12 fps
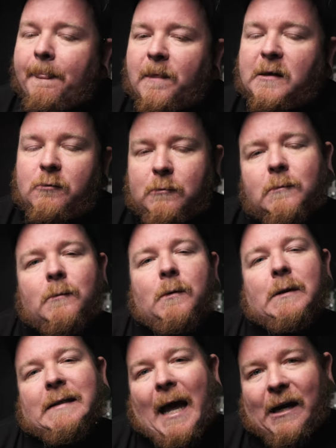This one
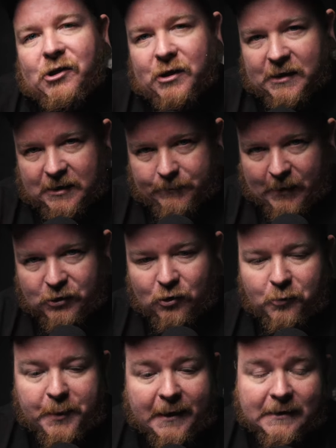was actually
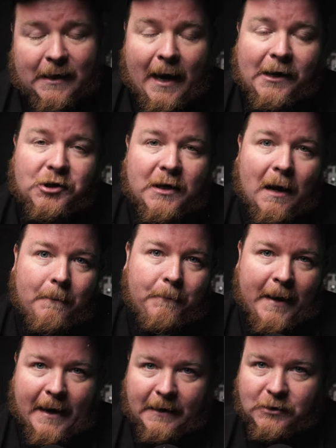special because I actually got
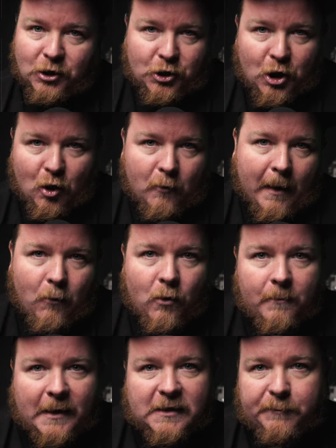paid to go by
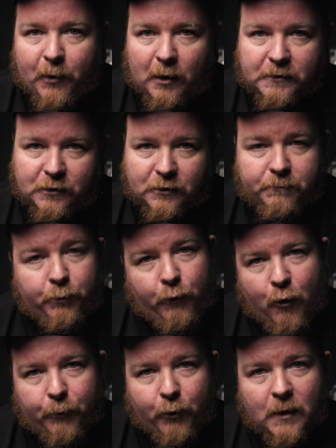one of my sponsors,
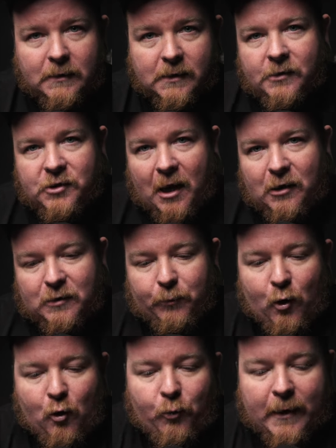ProPrints. Shout out to
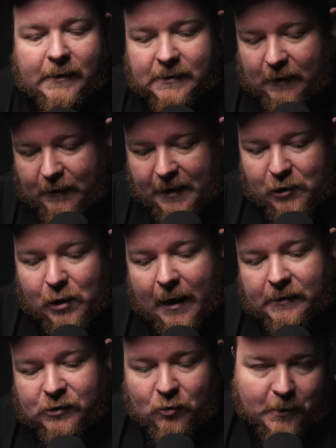ProPrints. Thank you
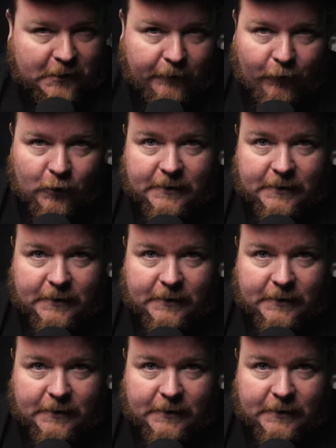guys so much for